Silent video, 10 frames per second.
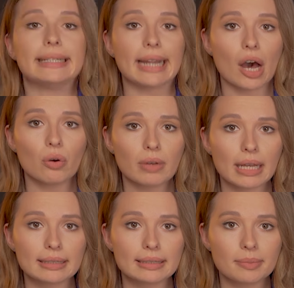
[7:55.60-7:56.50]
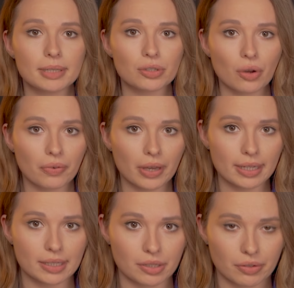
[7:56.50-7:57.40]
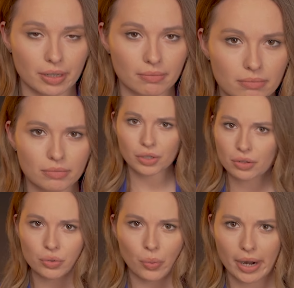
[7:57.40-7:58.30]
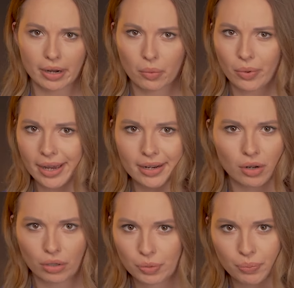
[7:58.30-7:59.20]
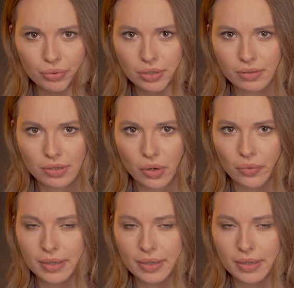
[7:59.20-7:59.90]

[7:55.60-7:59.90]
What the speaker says: Now, a little bit of history. Don't worry, we are not Putin, so